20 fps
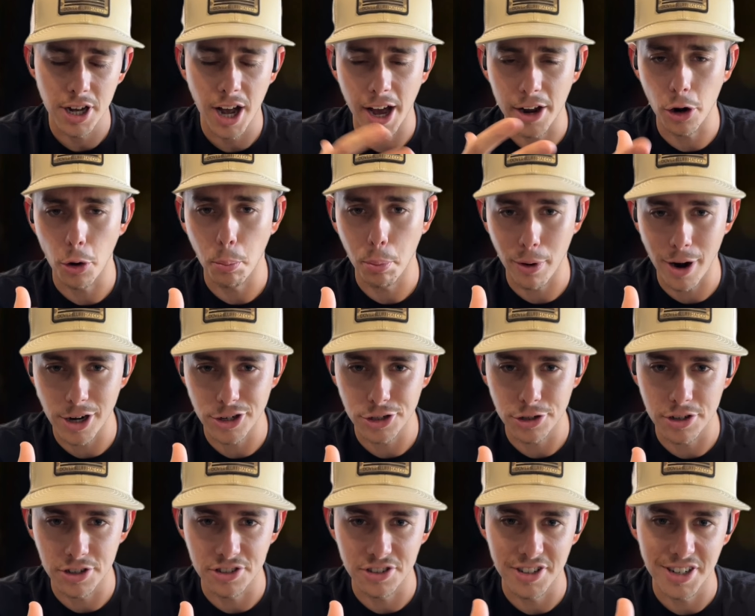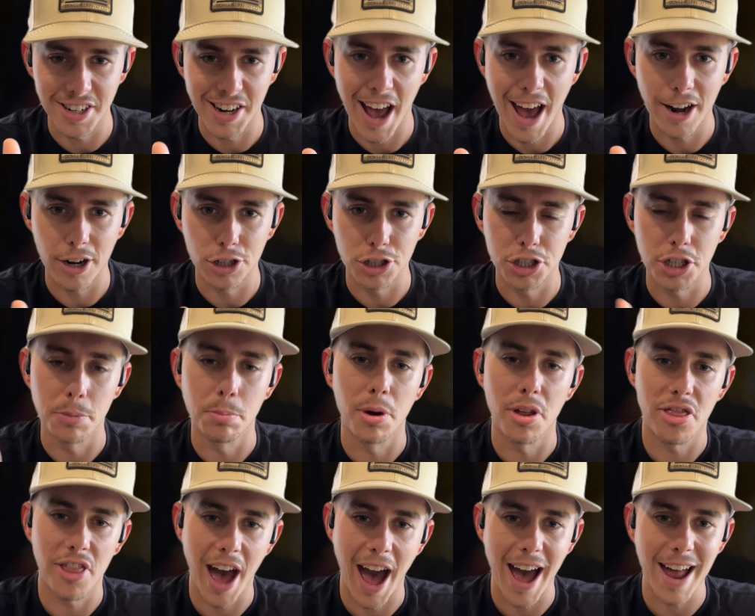I know pressure isn't an energy,
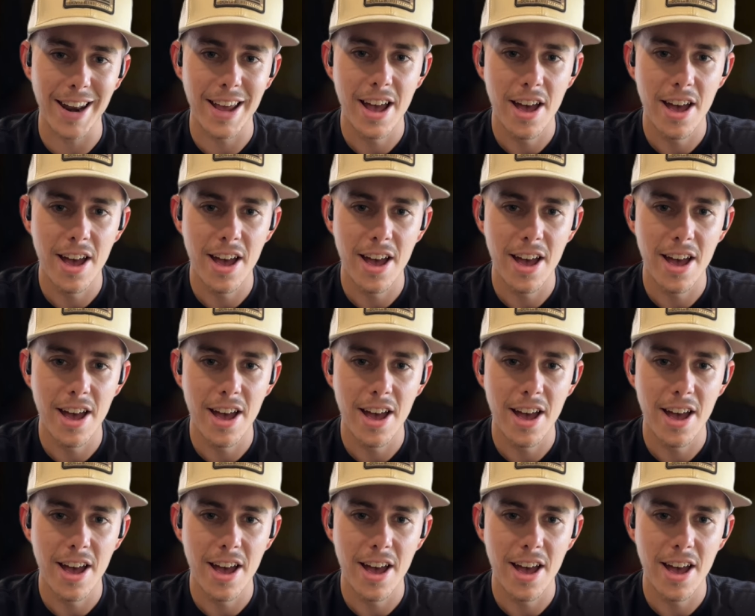but that